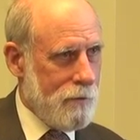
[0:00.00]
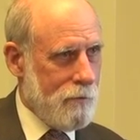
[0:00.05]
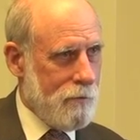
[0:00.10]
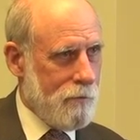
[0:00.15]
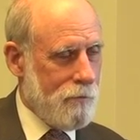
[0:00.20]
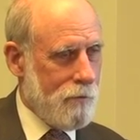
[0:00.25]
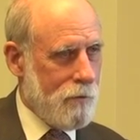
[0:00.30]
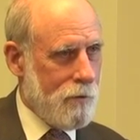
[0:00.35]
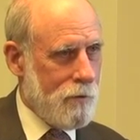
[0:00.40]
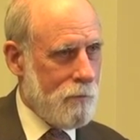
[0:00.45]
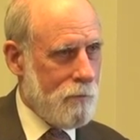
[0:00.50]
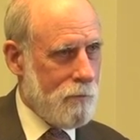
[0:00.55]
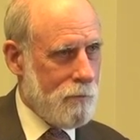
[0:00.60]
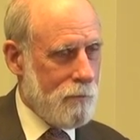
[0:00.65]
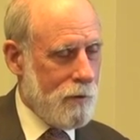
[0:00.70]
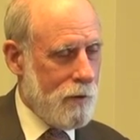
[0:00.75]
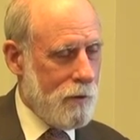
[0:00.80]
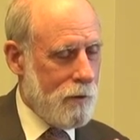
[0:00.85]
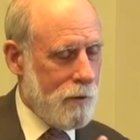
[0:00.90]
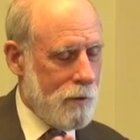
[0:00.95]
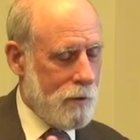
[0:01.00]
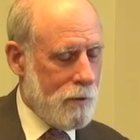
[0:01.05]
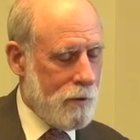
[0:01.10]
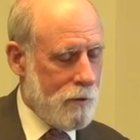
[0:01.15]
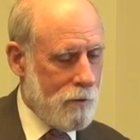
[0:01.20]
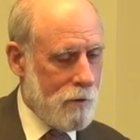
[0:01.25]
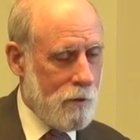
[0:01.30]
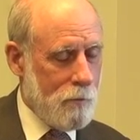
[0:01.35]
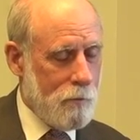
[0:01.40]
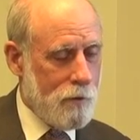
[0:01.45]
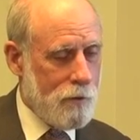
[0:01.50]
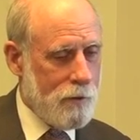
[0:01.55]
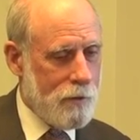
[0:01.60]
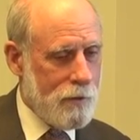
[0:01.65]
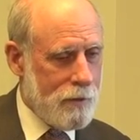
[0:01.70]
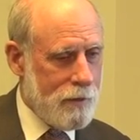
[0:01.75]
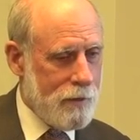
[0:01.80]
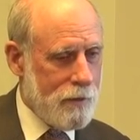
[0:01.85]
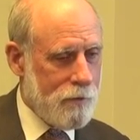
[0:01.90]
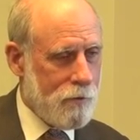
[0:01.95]
from uh,
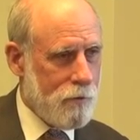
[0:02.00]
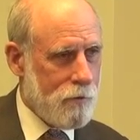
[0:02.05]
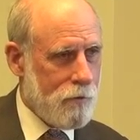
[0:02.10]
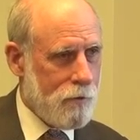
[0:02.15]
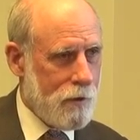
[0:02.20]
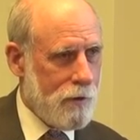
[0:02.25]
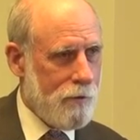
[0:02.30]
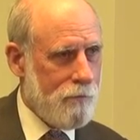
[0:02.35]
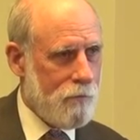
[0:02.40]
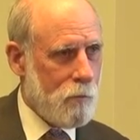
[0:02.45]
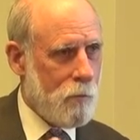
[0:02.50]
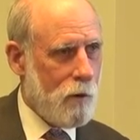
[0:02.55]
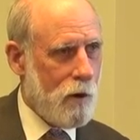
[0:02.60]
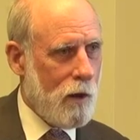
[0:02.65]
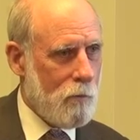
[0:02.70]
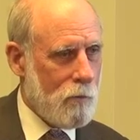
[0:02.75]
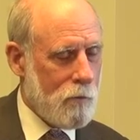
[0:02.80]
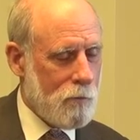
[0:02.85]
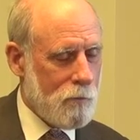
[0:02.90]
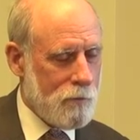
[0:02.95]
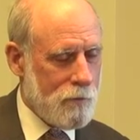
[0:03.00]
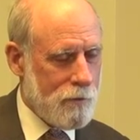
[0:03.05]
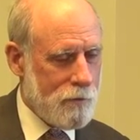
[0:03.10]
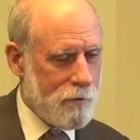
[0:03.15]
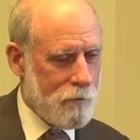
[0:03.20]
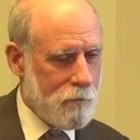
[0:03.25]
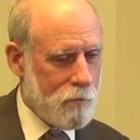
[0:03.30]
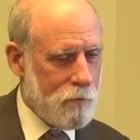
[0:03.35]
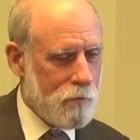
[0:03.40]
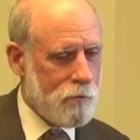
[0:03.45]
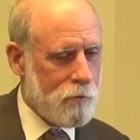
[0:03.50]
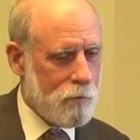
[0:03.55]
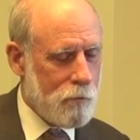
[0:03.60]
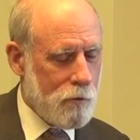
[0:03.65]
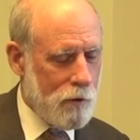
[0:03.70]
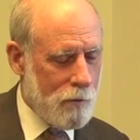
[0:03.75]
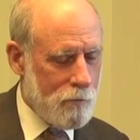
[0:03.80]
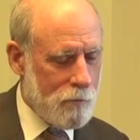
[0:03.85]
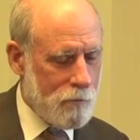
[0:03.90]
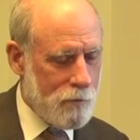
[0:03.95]
ARPA and he says, I have a problem. He says, what's your
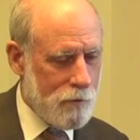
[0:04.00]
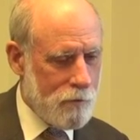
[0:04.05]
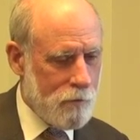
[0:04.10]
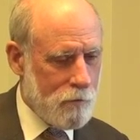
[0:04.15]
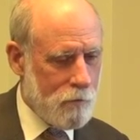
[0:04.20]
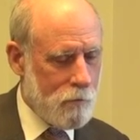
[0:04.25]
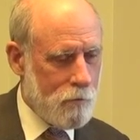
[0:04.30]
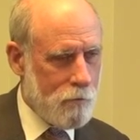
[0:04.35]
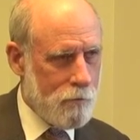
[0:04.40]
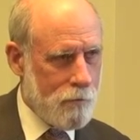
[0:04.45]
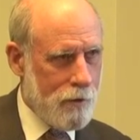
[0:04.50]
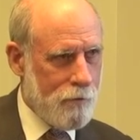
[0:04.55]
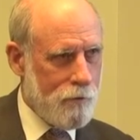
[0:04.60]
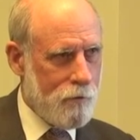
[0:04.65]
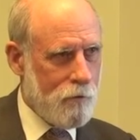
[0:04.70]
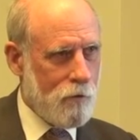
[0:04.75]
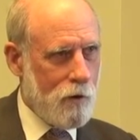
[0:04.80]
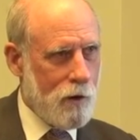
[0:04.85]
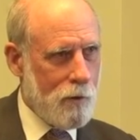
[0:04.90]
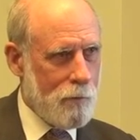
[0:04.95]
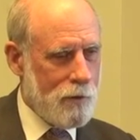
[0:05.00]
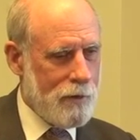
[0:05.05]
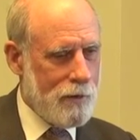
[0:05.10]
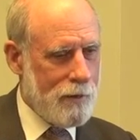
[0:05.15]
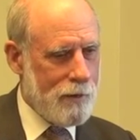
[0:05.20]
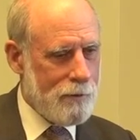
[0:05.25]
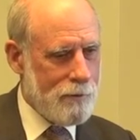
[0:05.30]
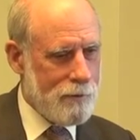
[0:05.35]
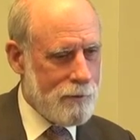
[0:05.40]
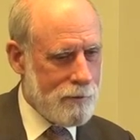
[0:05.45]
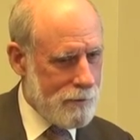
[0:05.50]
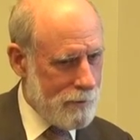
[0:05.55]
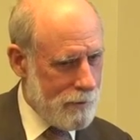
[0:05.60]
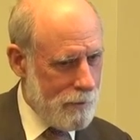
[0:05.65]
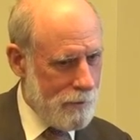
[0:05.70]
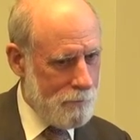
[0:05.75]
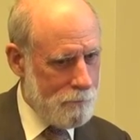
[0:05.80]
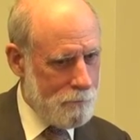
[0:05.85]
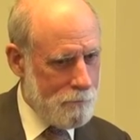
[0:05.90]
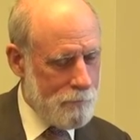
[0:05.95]
problem? He says, well, we got this ARPANET. I said,
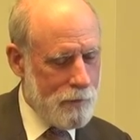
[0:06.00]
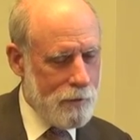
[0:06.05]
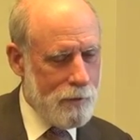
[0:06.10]
yep.